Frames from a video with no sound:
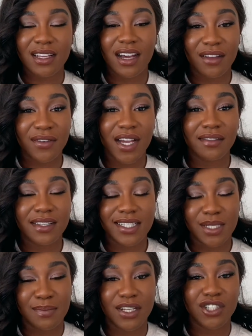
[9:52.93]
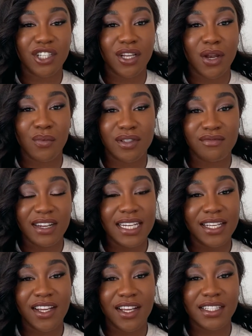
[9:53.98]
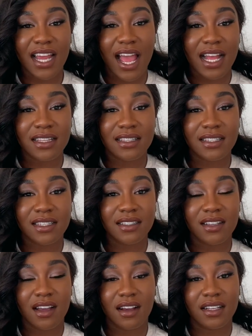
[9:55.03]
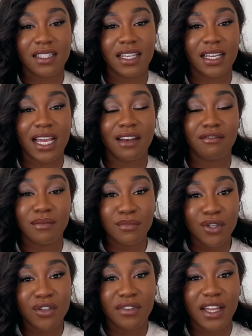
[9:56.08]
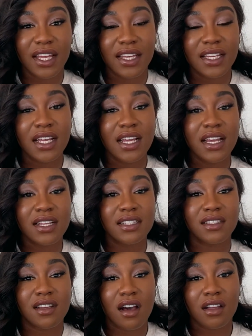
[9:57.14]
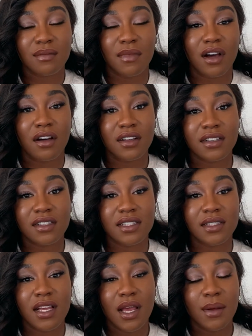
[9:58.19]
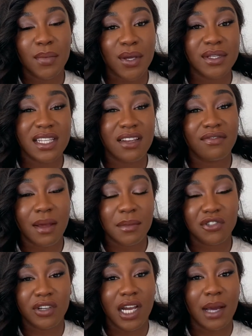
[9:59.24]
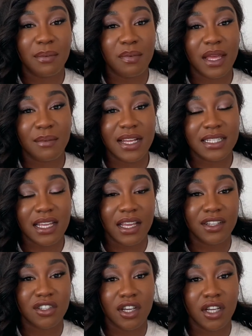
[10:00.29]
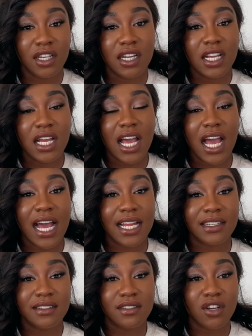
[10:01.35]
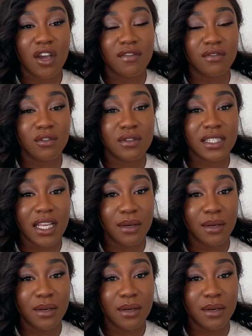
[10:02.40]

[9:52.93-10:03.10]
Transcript: I found this suspension was really good at targeting and removing dark marks, post-inflammatory hyperpigmentation, and overall skin